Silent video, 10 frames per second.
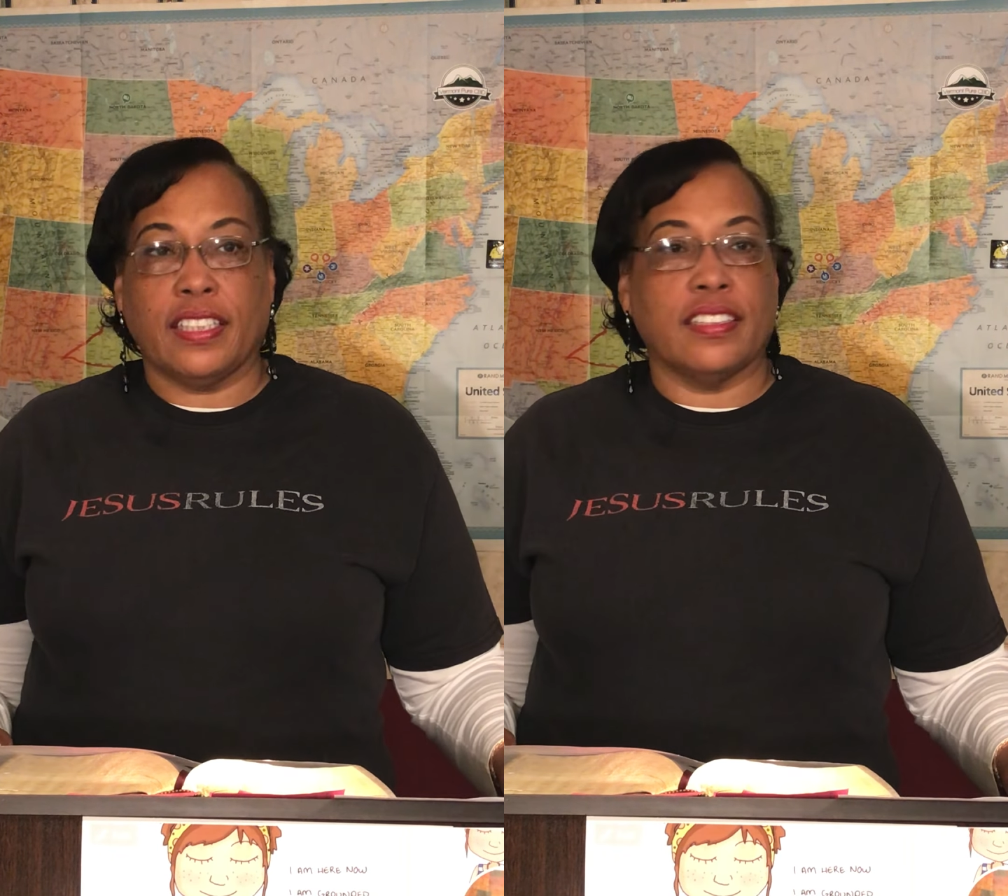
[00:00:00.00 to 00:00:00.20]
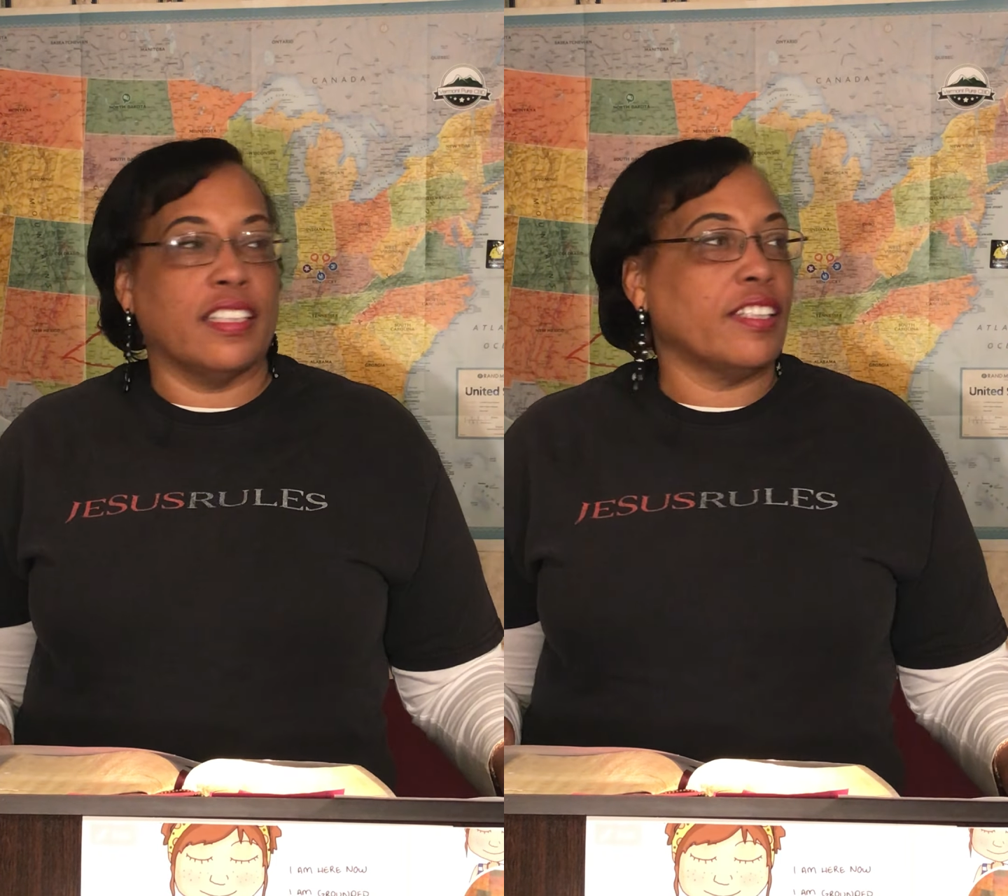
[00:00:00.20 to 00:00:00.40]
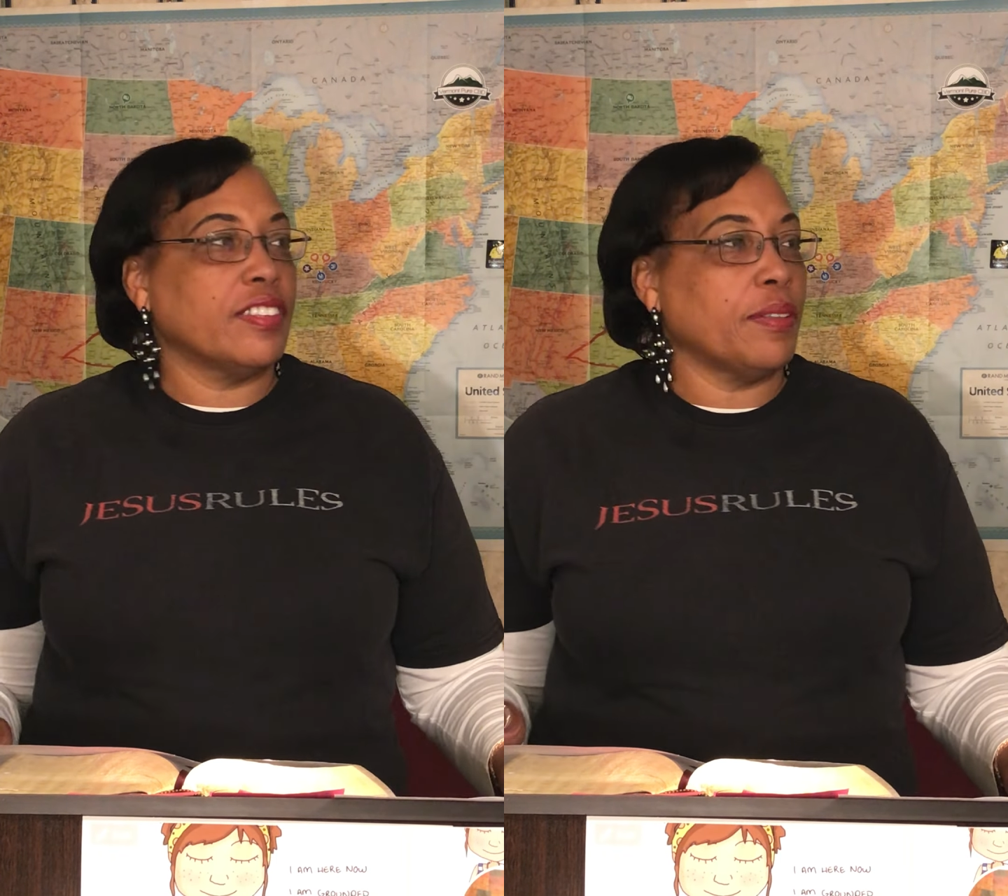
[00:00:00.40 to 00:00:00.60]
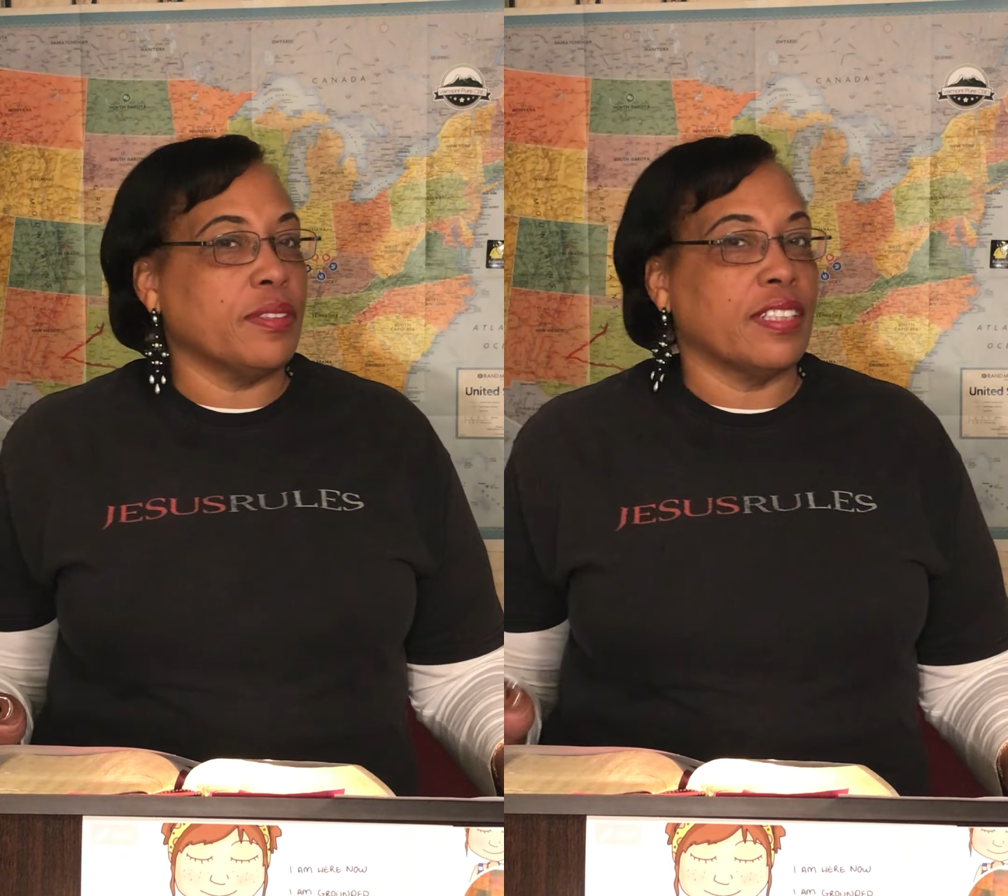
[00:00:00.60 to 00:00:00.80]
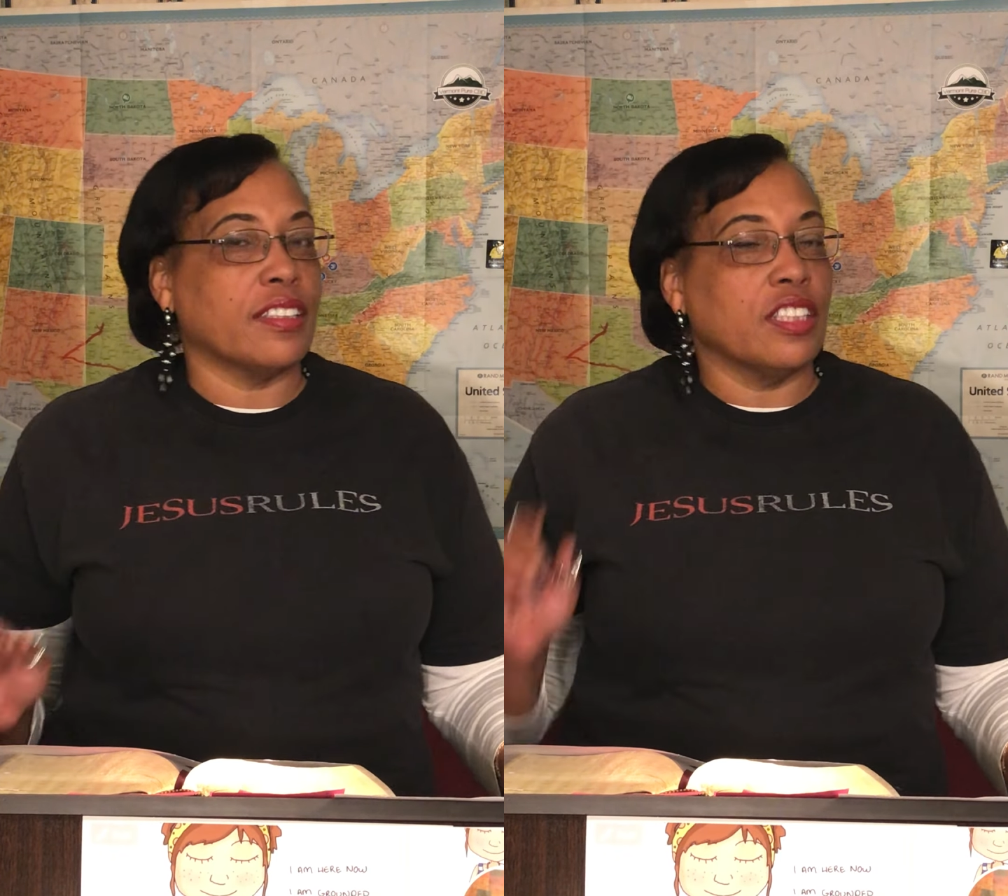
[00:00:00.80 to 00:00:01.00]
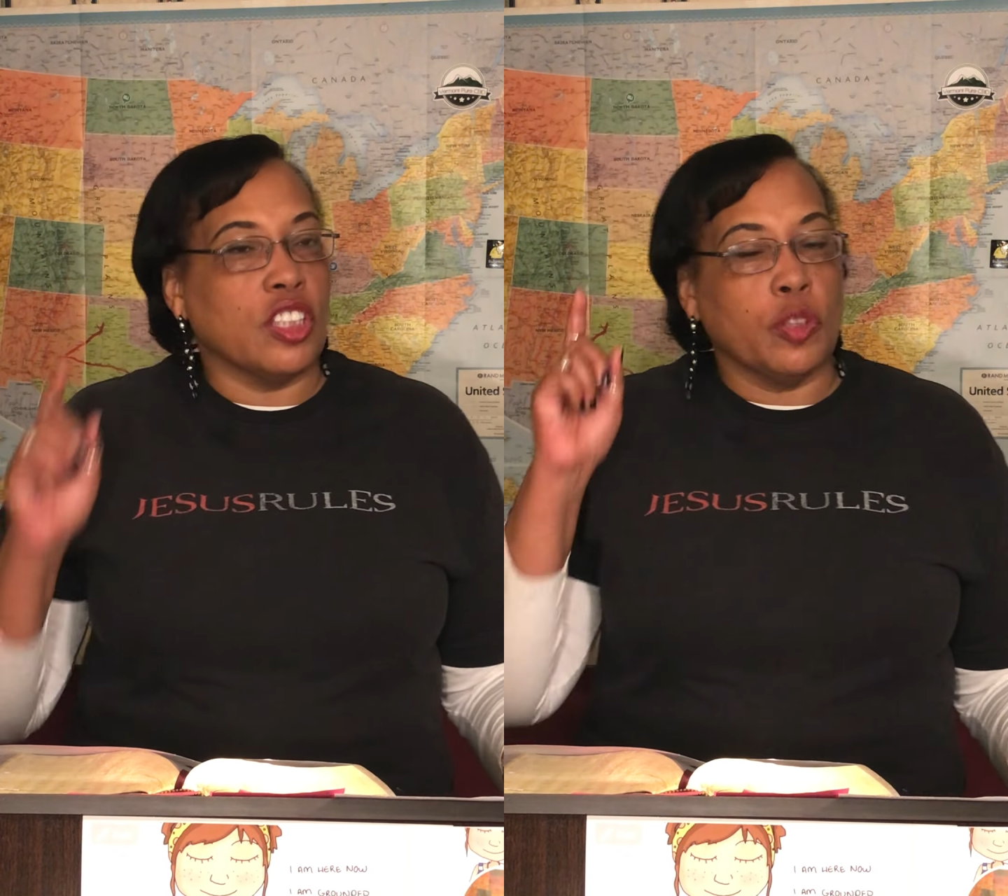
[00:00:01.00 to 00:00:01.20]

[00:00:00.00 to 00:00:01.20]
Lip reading: And then every time he's not looking,